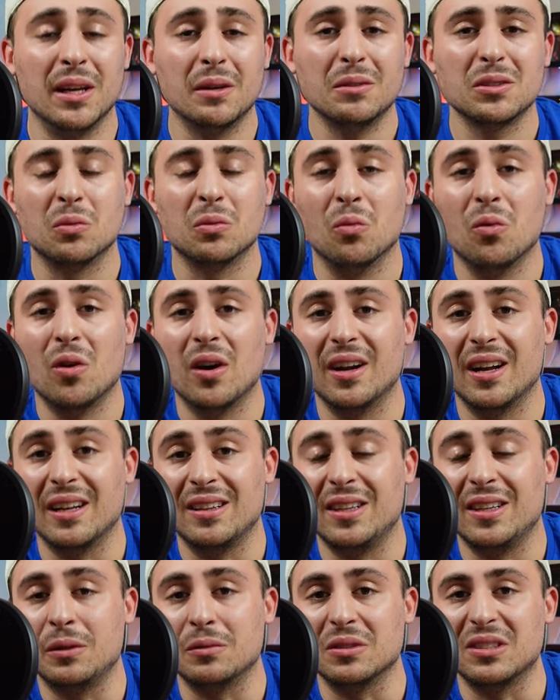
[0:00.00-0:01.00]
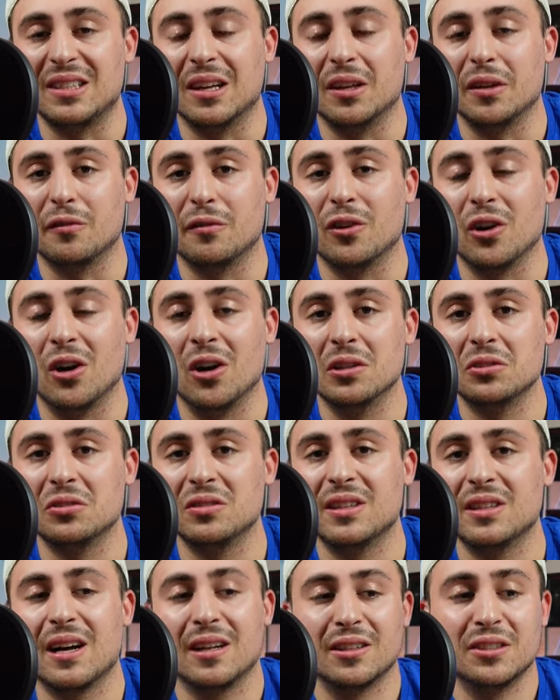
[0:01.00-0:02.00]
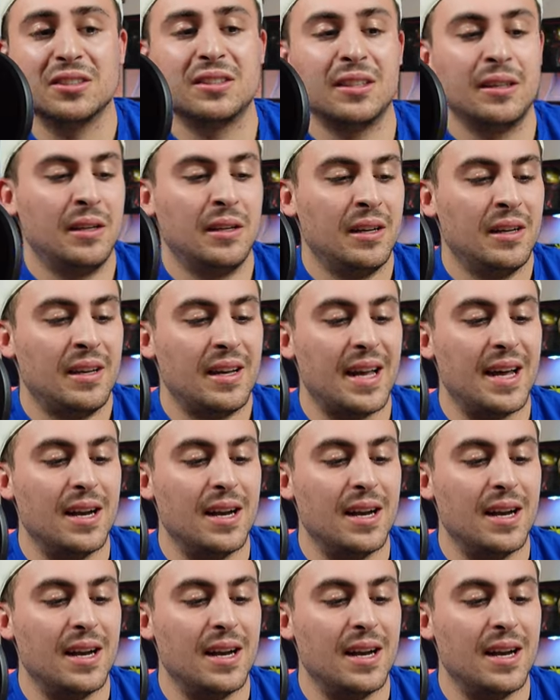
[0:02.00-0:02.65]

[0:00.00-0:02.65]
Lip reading: But there was one I think was selling for $100